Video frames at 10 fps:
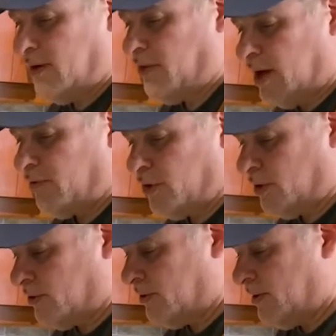olive
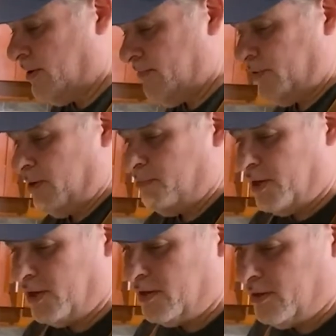oil and
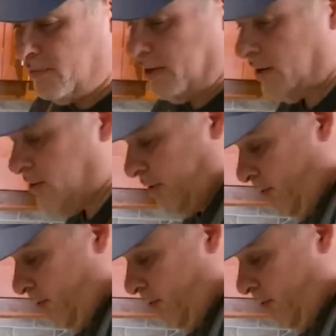butter when I cook.